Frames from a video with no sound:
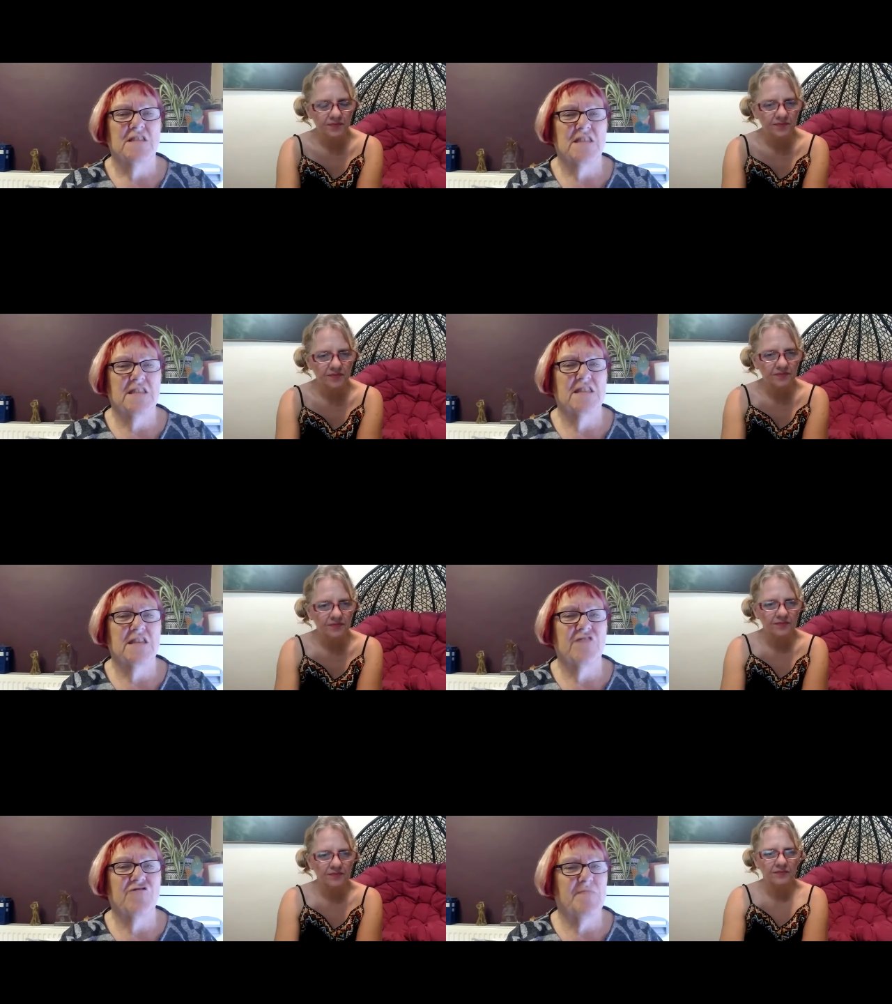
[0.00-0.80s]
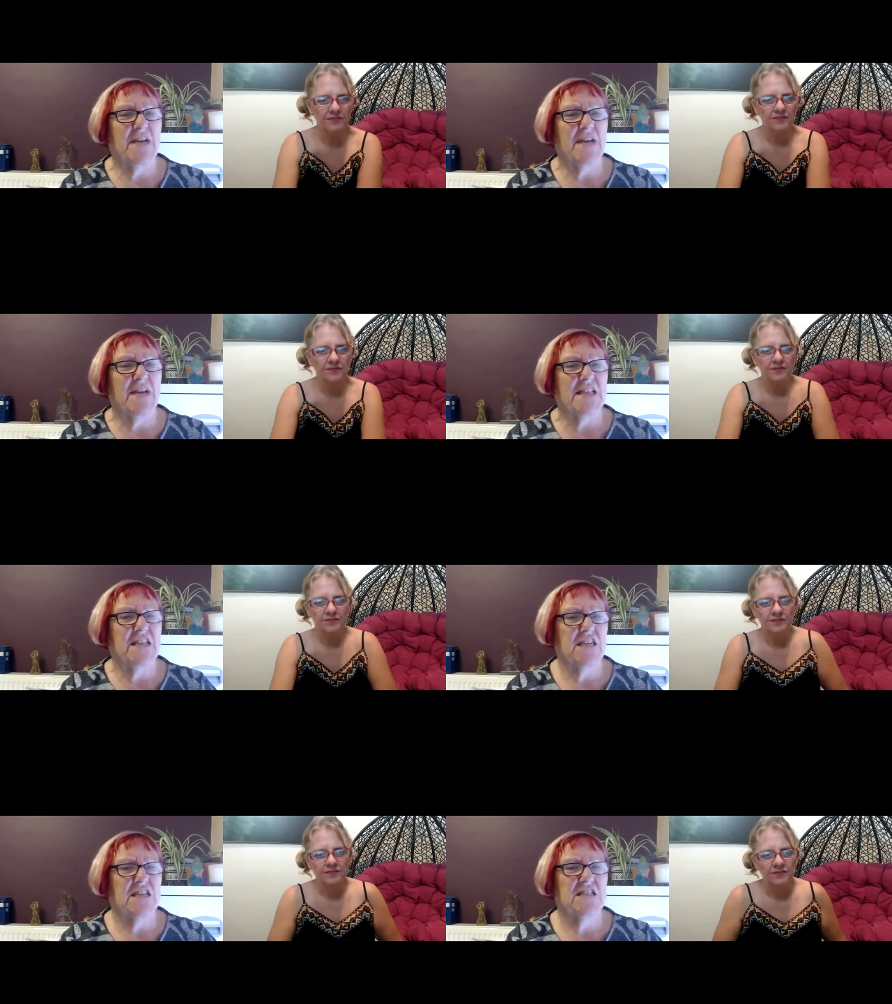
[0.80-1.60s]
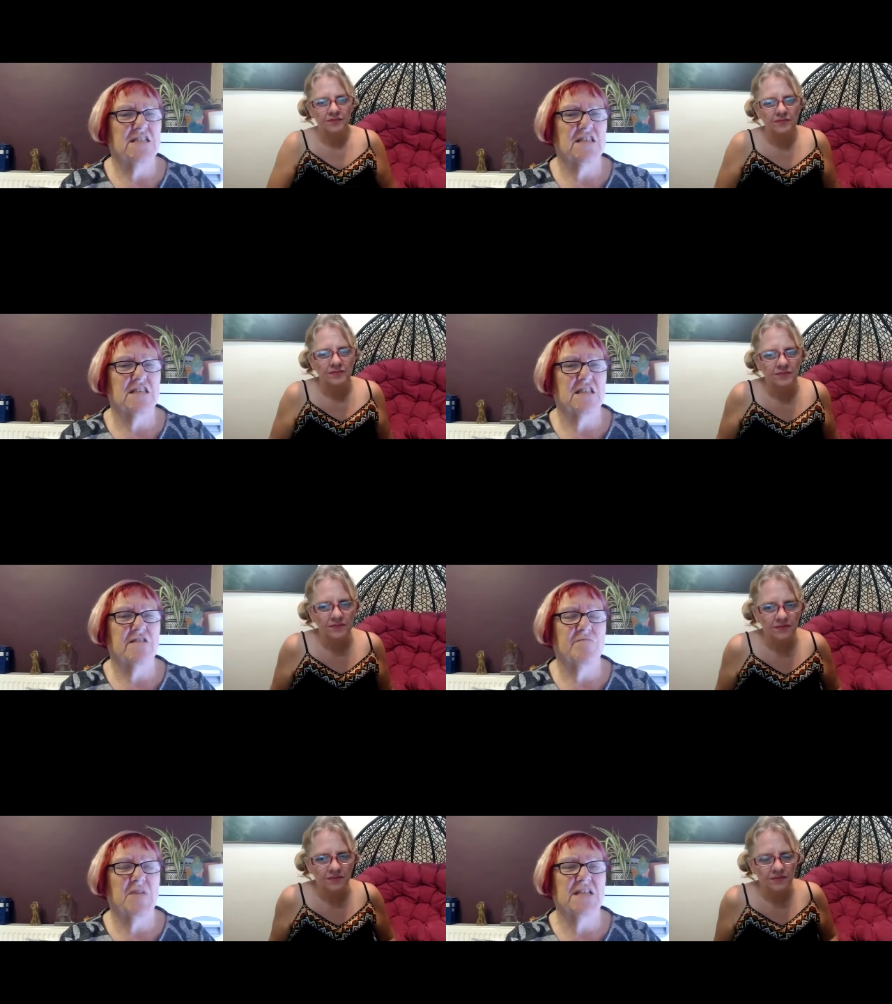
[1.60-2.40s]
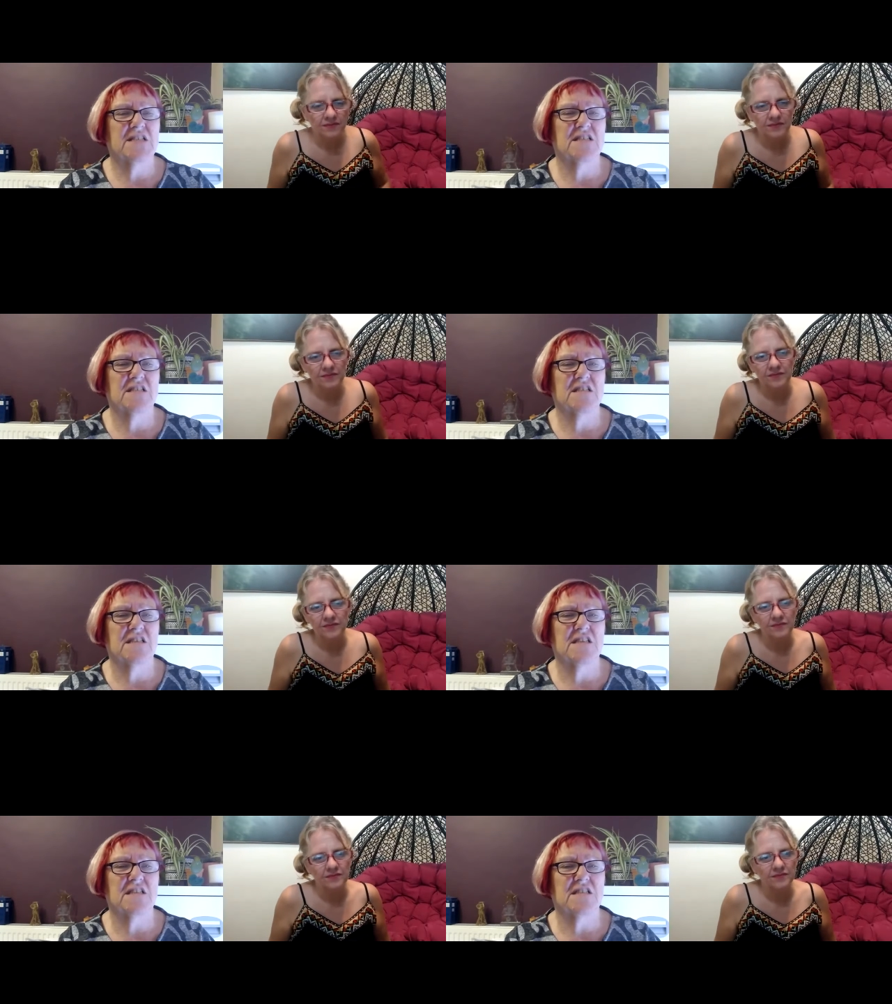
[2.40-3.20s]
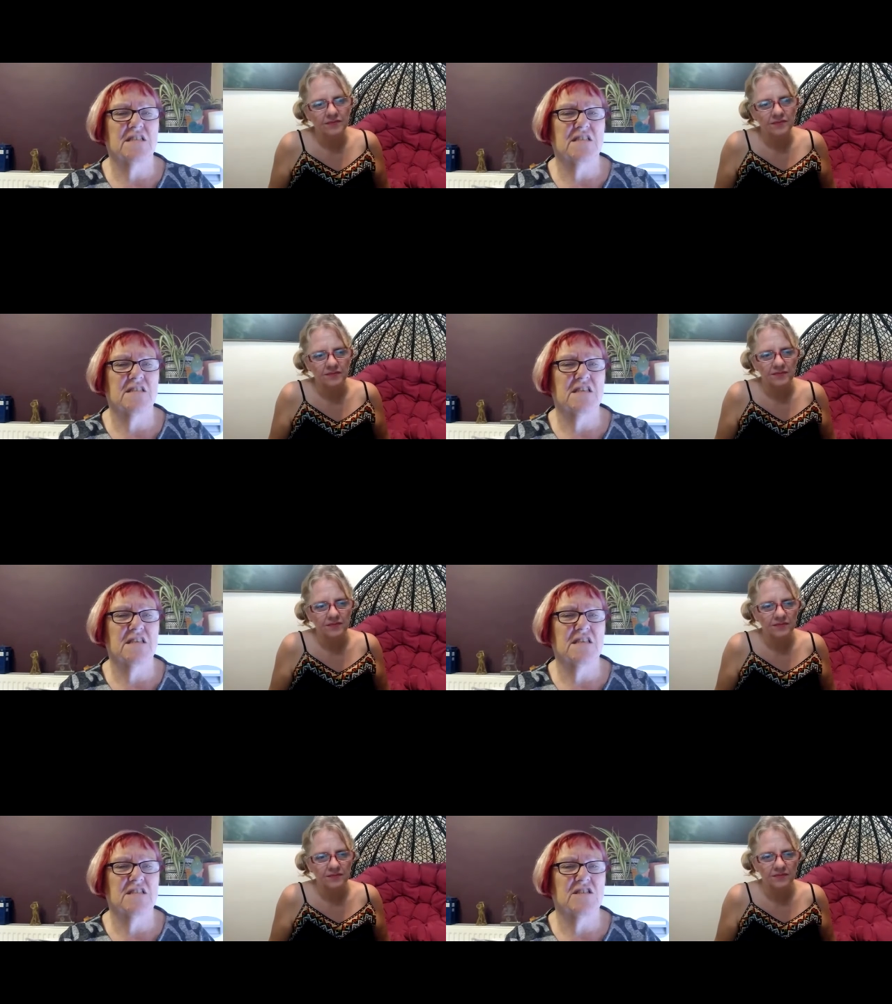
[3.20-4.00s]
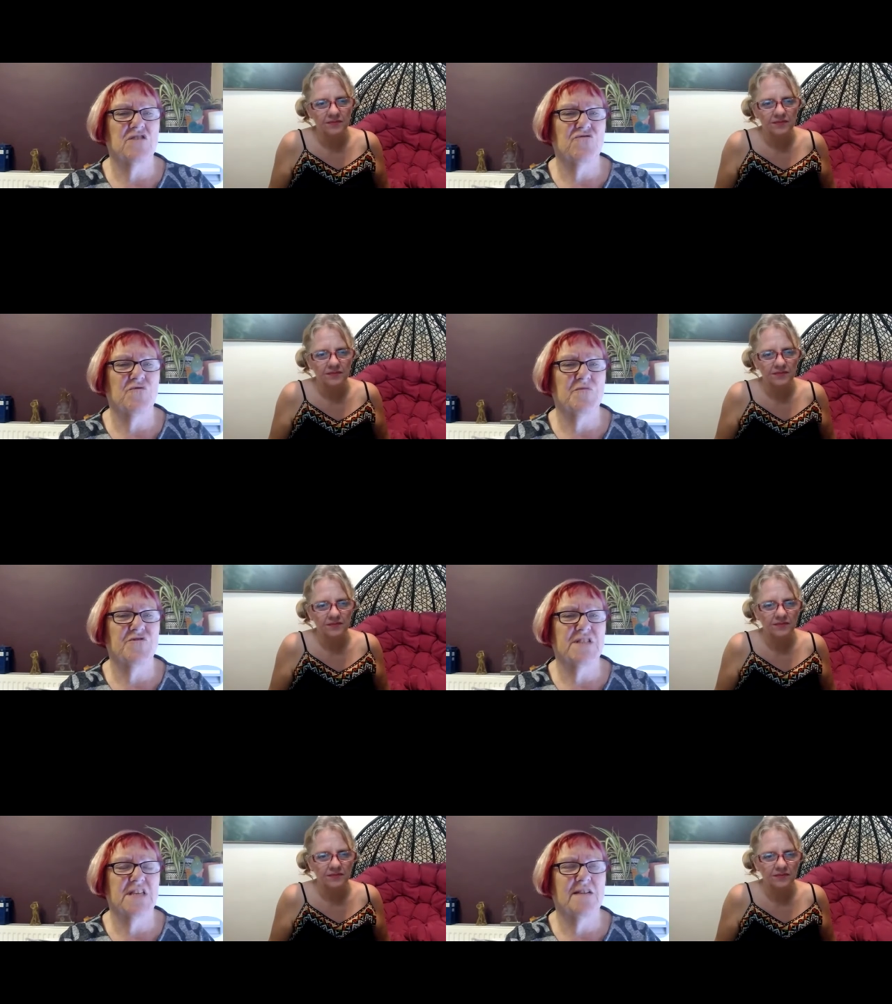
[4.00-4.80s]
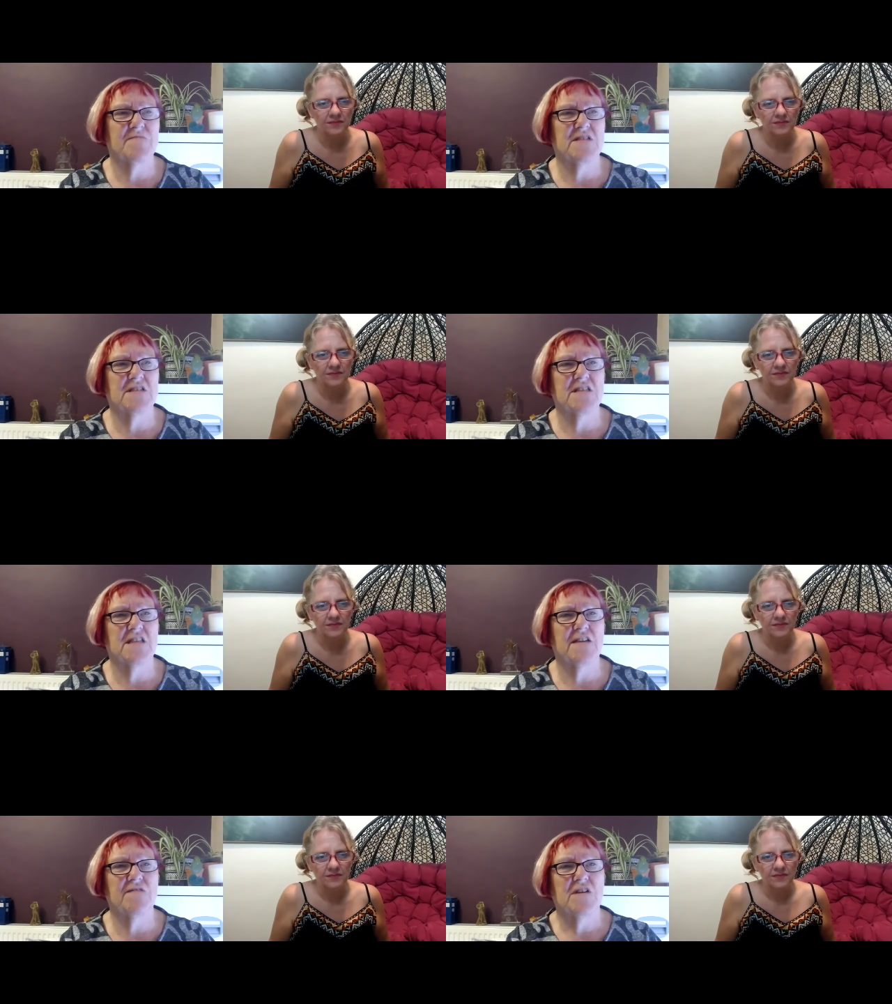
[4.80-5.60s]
Speaker 1: there are many years as that have passed since since the trauma has happened, and they've